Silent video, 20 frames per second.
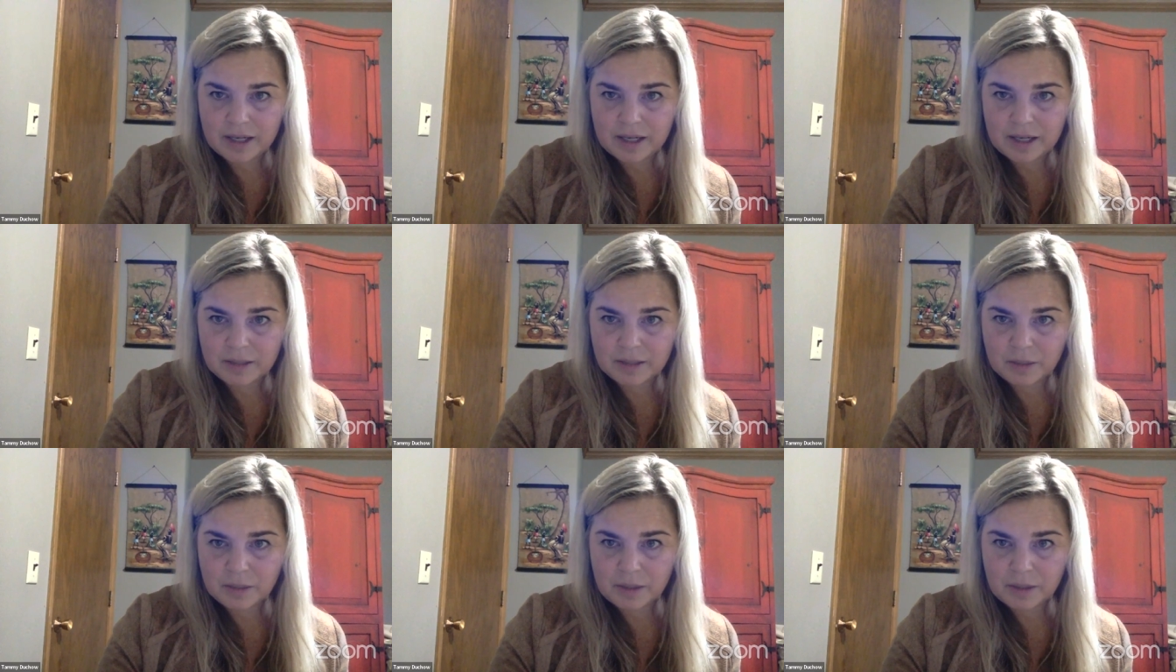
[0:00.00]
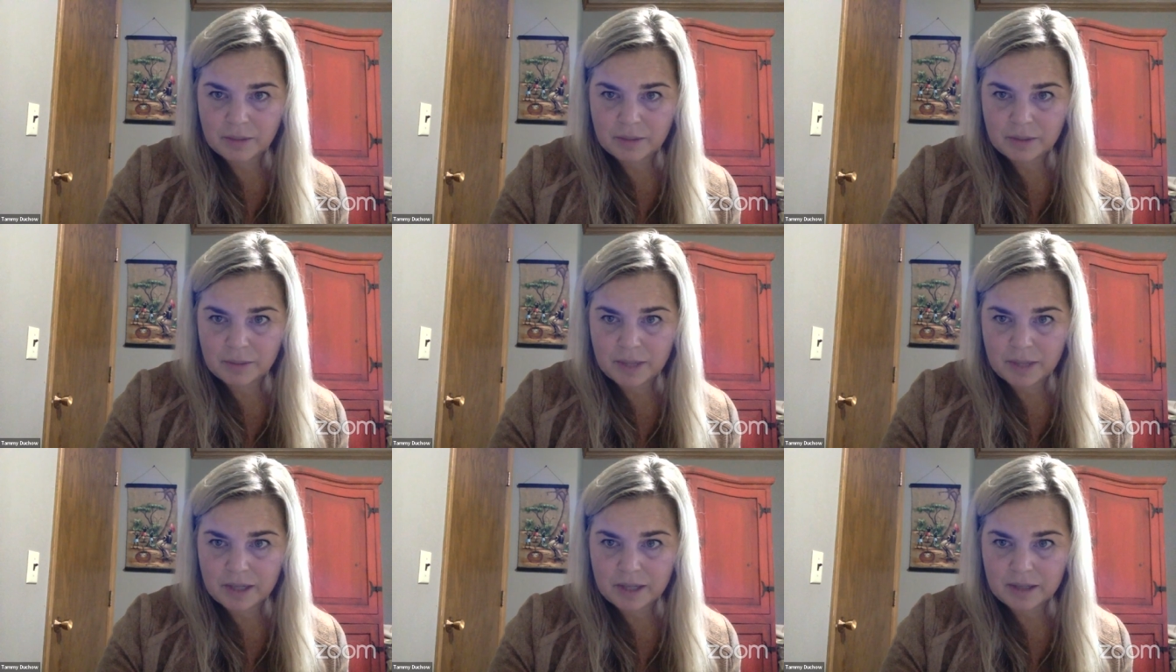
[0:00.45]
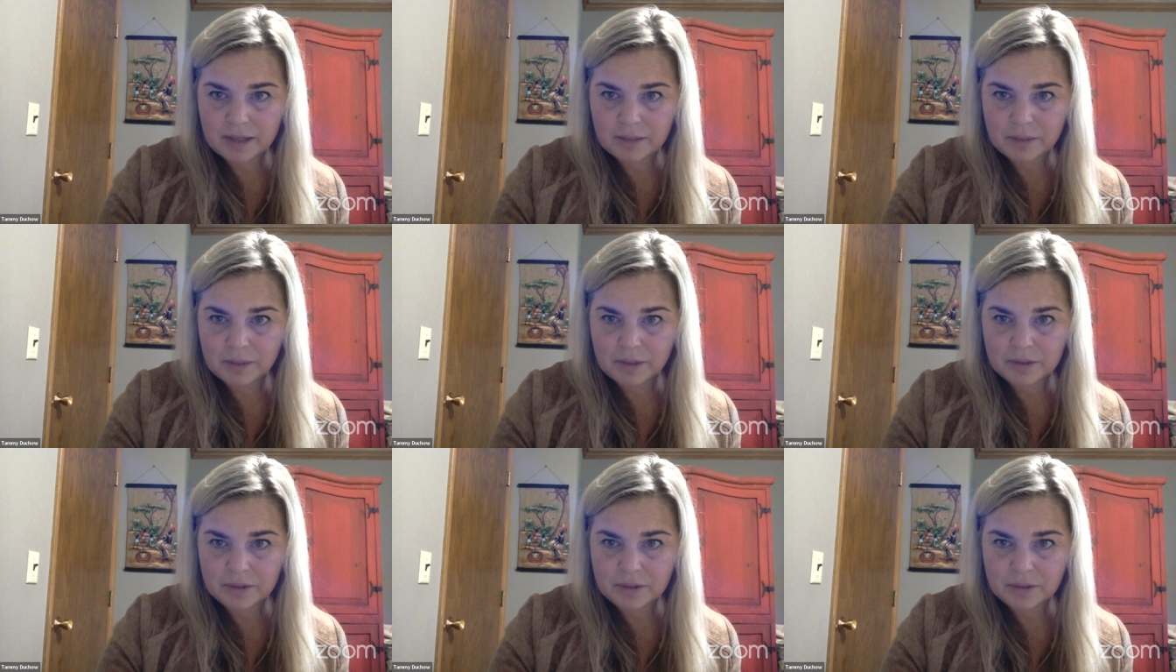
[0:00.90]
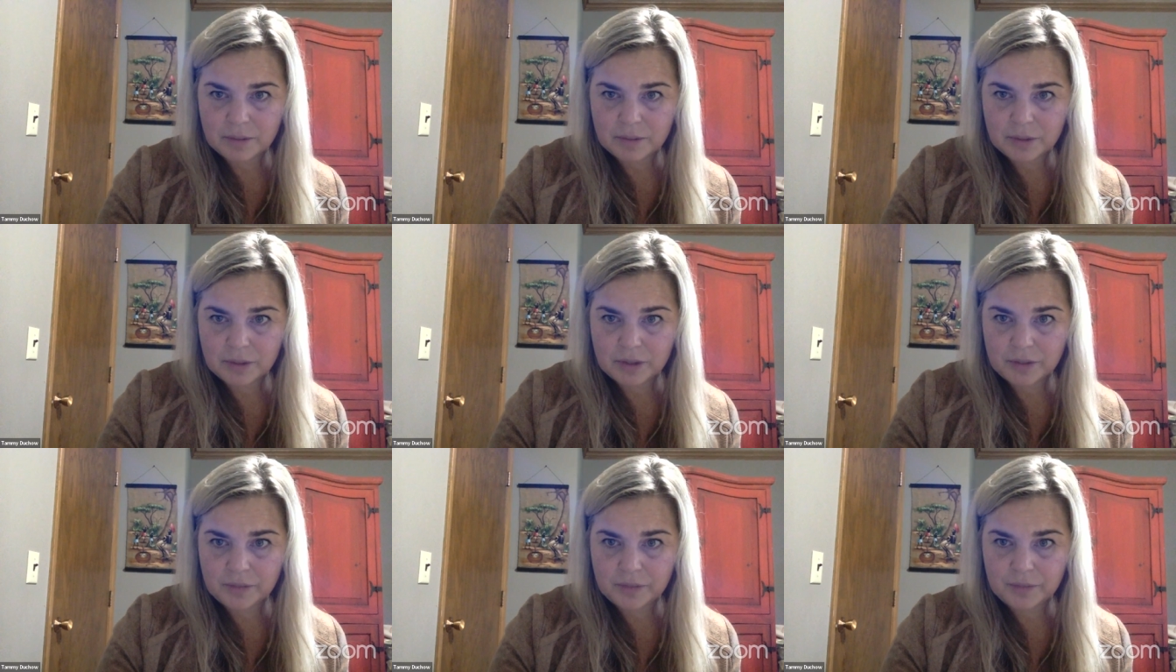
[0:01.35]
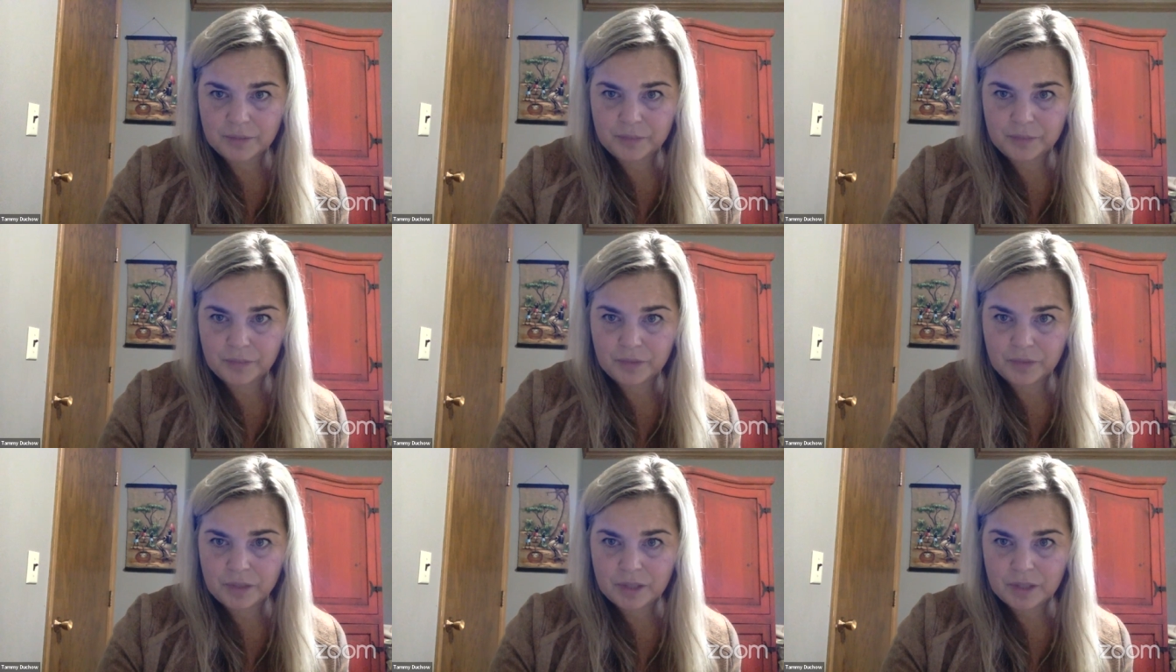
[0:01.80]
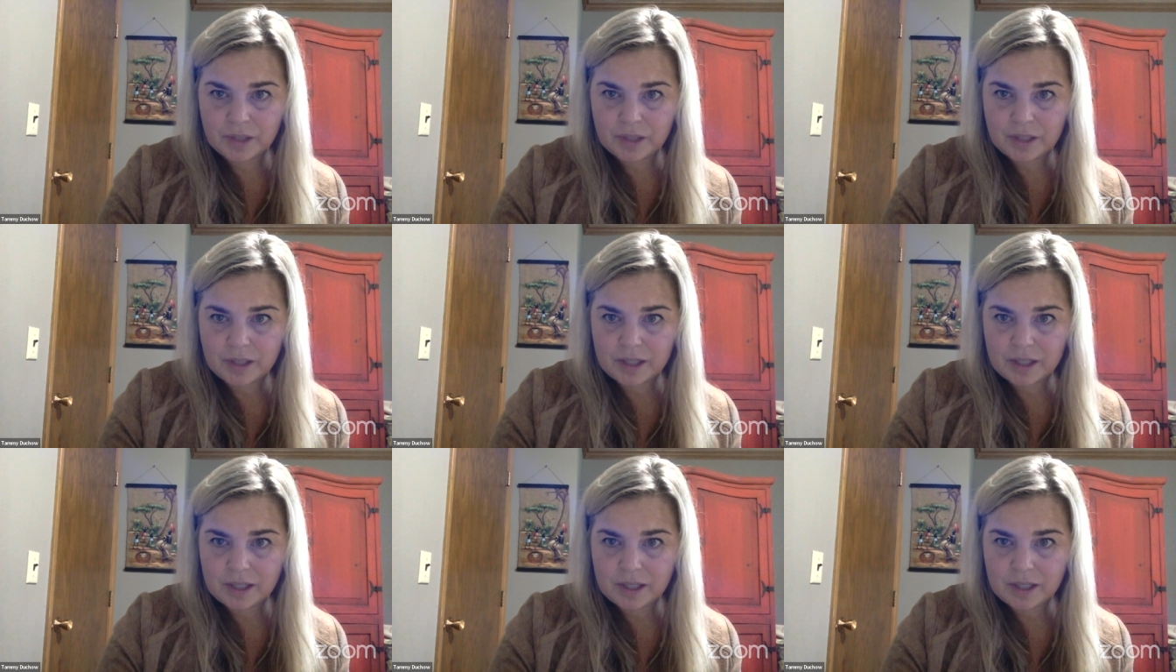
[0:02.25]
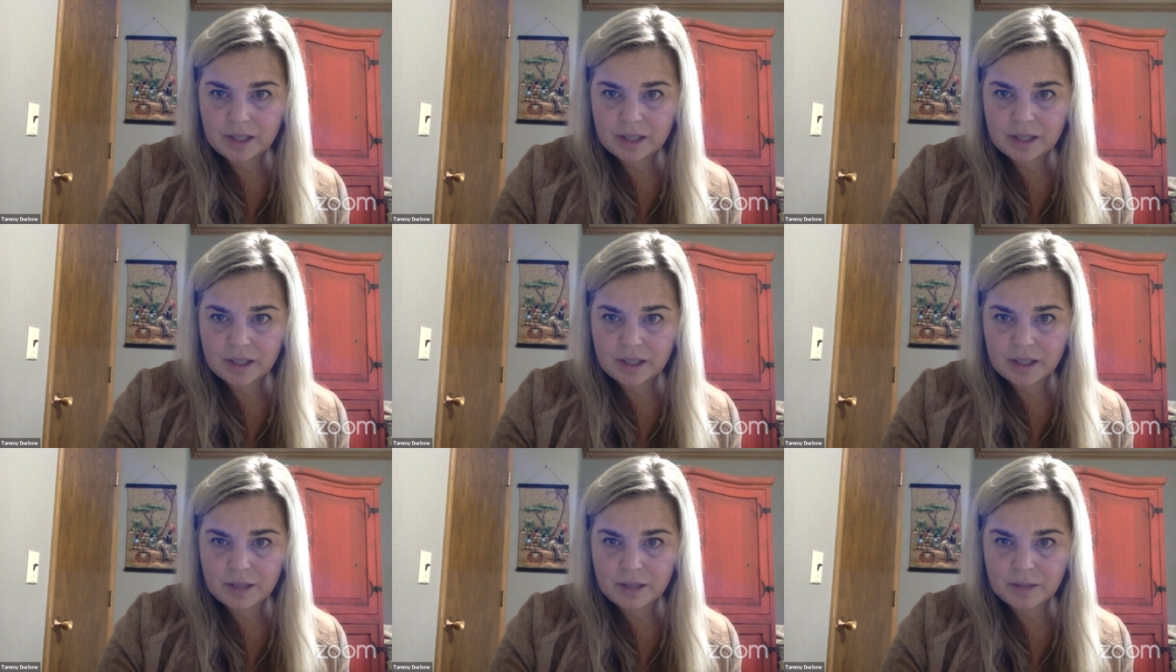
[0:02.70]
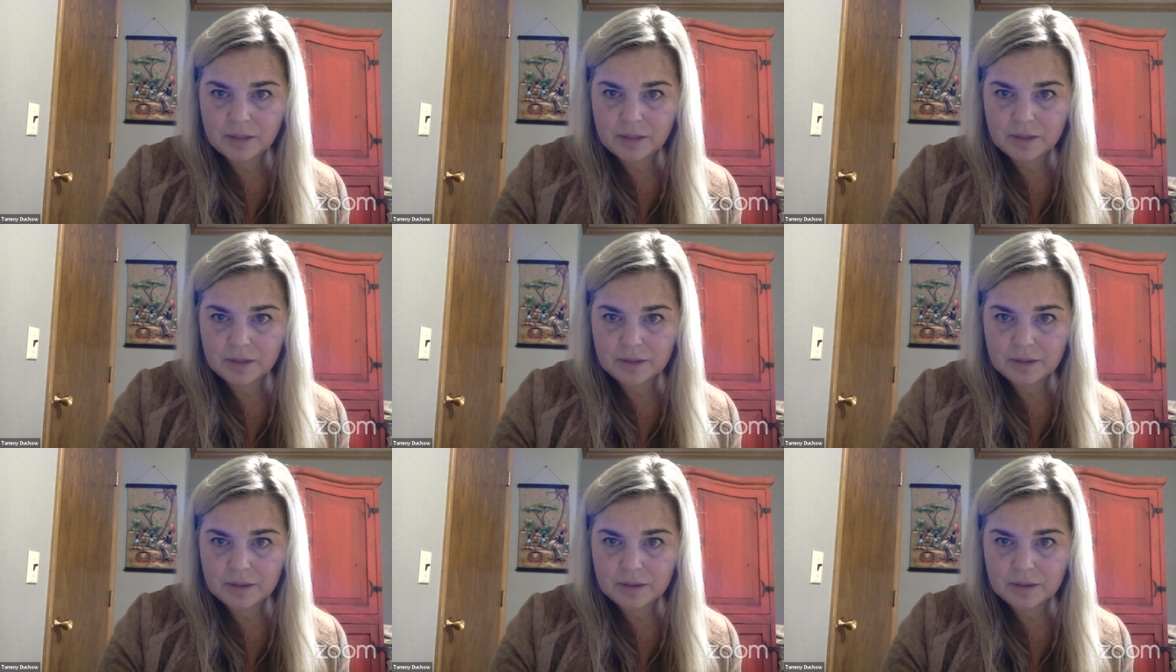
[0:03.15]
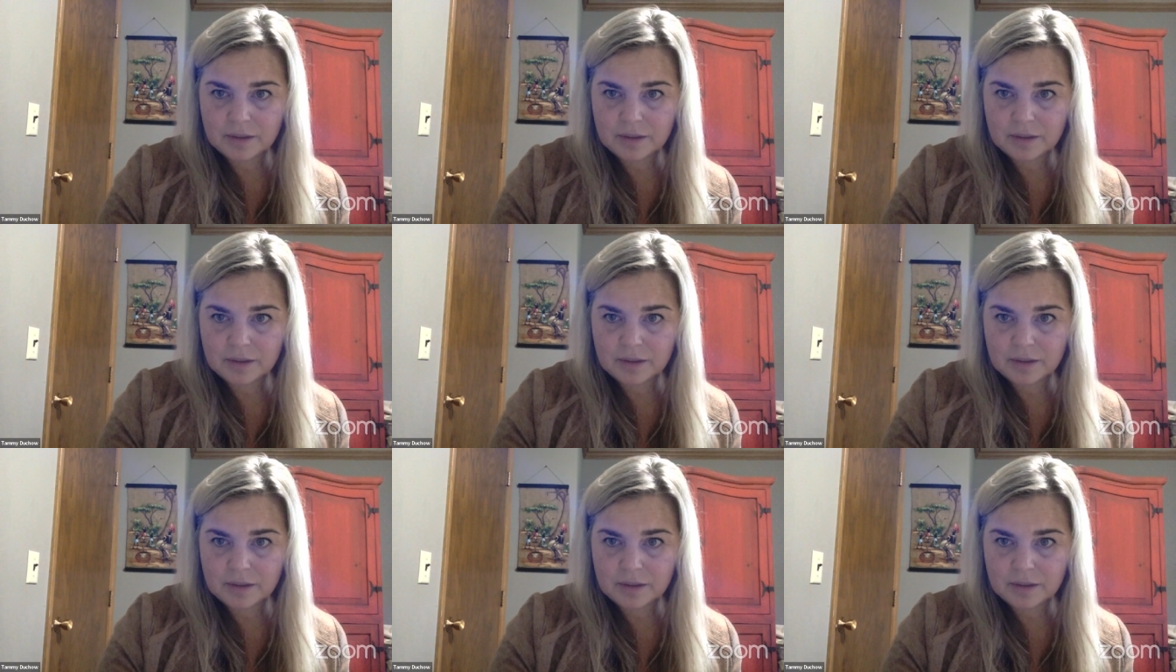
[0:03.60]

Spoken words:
It's probably back up here somewhere. I think he was.